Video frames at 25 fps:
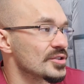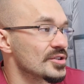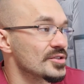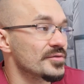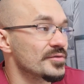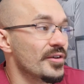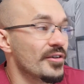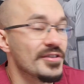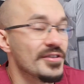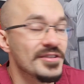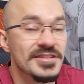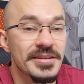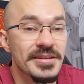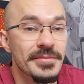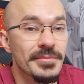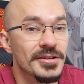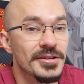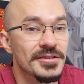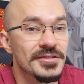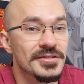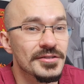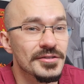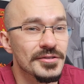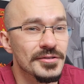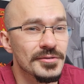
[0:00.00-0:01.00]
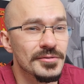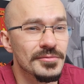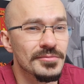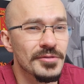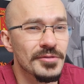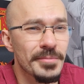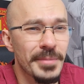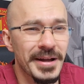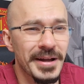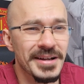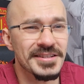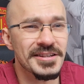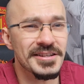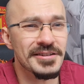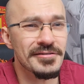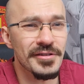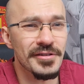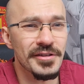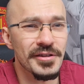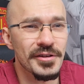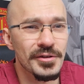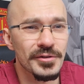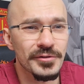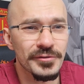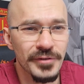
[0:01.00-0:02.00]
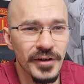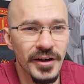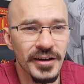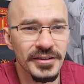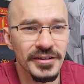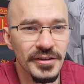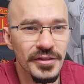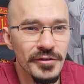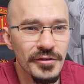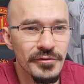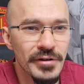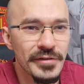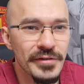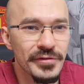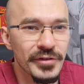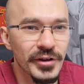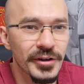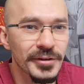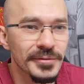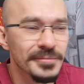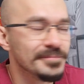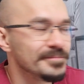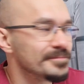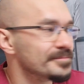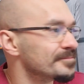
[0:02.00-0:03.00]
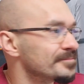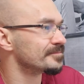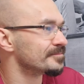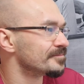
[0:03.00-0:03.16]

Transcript: which is very similar to the bacteria that you'd find in the river.